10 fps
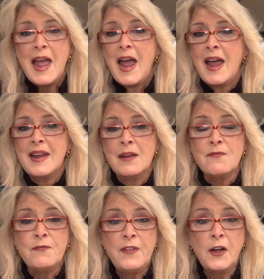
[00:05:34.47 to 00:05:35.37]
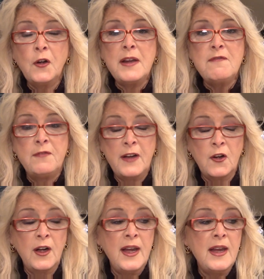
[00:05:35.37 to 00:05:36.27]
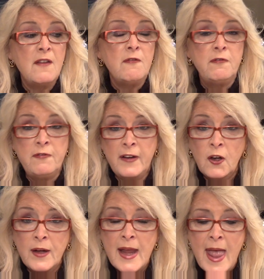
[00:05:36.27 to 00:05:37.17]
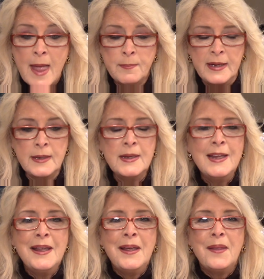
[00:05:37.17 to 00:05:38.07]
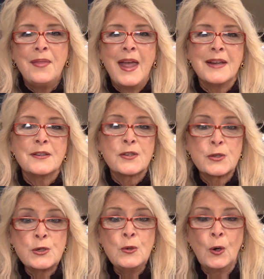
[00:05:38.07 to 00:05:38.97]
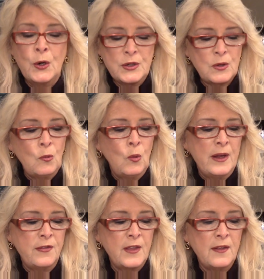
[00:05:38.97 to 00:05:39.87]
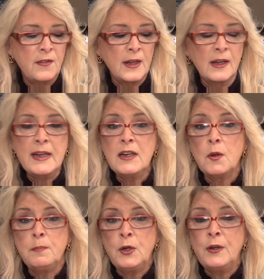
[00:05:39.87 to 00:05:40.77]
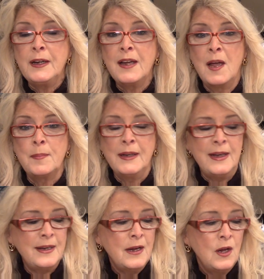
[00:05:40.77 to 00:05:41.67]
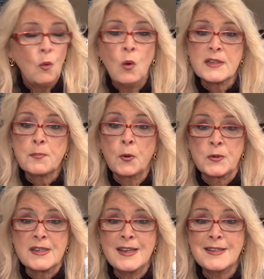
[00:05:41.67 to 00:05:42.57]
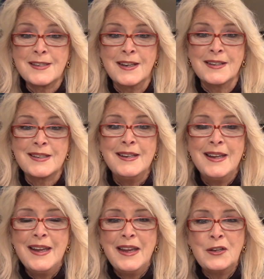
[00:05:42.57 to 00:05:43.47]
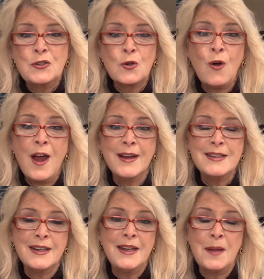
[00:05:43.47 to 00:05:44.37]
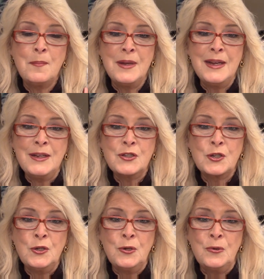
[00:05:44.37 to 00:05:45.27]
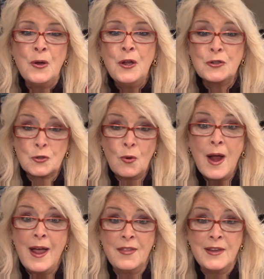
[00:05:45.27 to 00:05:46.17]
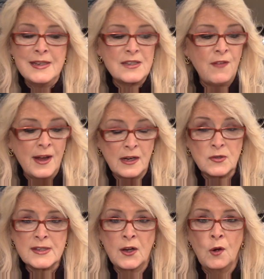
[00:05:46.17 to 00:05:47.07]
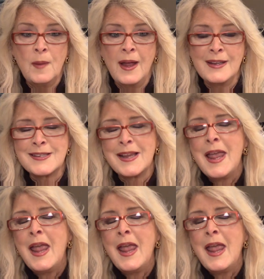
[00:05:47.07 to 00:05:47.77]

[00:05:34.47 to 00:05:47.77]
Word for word: I am very, very, very happy that Stuart with the Linq Beauty Company was persistent in trying to get me to try these phytoceramides.